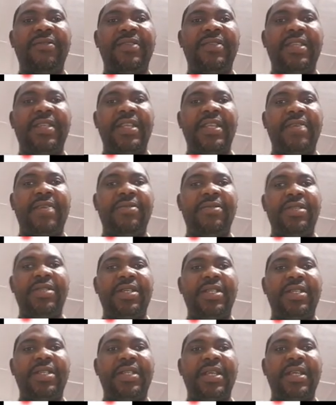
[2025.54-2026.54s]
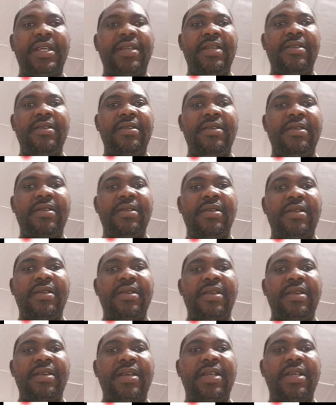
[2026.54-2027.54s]
times g is 10,
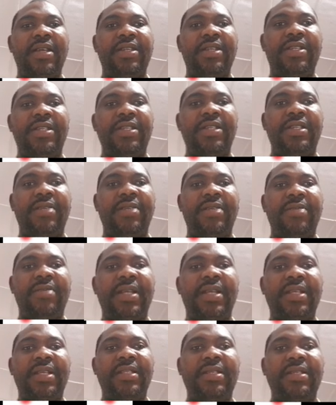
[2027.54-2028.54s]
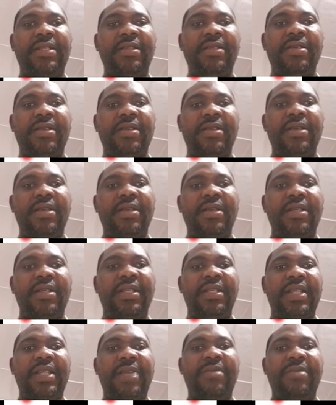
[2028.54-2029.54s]
h is 90. The
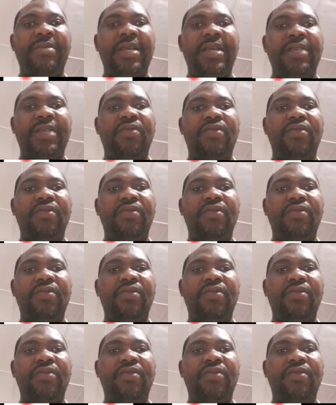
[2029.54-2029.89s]
time here is 1